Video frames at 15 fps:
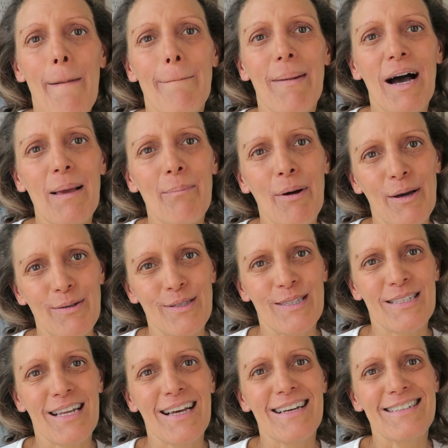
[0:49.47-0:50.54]
my
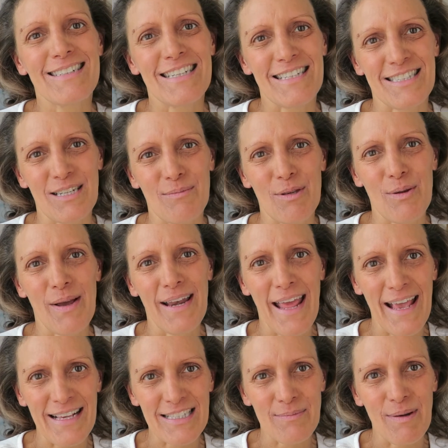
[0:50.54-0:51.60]
post TSW and
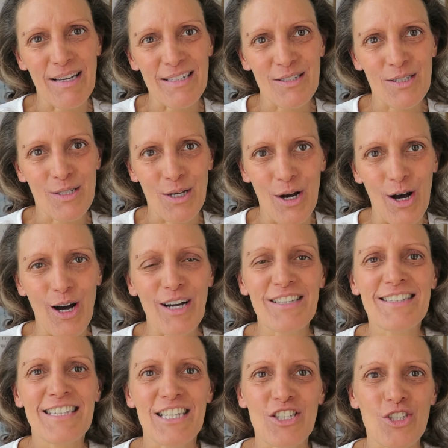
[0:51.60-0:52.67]
eczema scar
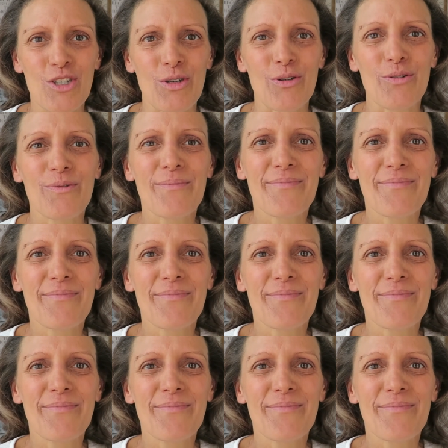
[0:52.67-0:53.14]
tissue.